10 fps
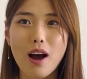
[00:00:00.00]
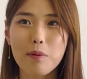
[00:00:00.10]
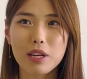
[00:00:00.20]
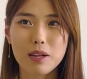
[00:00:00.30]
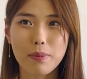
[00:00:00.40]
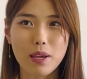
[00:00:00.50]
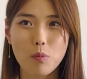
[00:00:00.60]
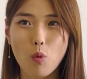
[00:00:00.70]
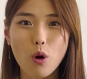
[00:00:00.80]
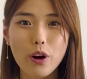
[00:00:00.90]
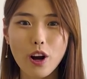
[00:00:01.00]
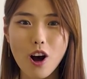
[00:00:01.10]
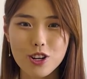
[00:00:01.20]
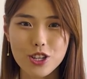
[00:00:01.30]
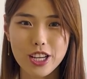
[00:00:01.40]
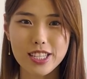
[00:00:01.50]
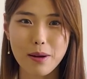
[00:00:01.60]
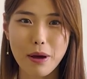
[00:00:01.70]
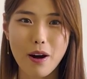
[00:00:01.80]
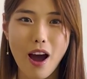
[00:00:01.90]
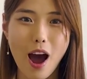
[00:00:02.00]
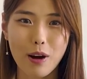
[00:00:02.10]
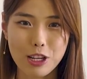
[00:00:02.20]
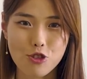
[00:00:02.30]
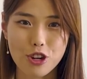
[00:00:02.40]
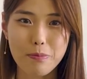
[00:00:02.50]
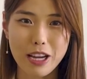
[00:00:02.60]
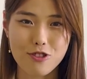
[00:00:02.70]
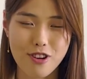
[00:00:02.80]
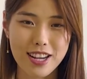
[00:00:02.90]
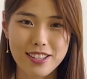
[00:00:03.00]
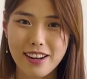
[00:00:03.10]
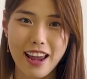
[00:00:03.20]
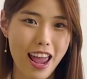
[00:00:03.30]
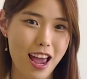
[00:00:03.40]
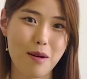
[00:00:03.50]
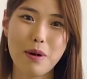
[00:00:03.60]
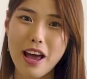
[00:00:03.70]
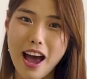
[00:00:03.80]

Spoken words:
I'm gonna be more conscious about how I treat my dress than I am